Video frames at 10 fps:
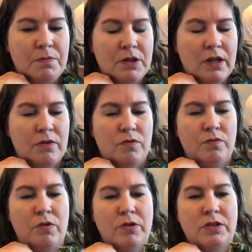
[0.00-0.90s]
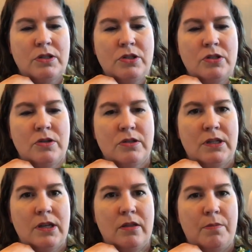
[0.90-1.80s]
They've been like roasted. You can
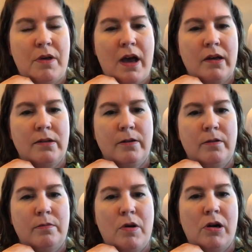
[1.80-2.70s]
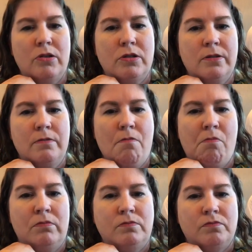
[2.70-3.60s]
see the black parts. Mm
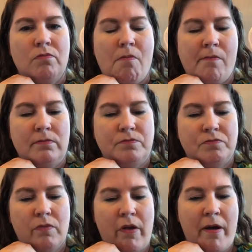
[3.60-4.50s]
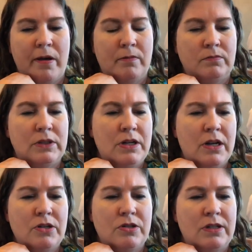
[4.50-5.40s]
-hmm. um, and yeah,
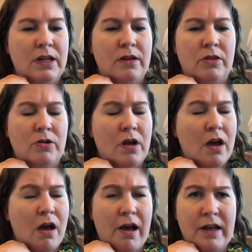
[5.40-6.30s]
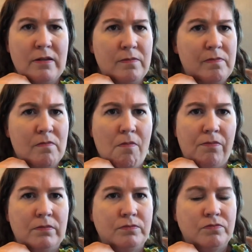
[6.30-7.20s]
you just eat it. They're not hot.
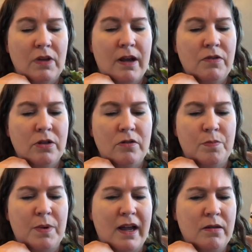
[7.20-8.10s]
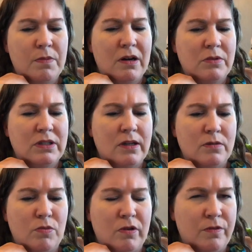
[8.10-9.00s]
They have a little bite, but I would say
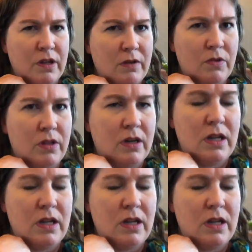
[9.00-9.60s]
it's more flavor than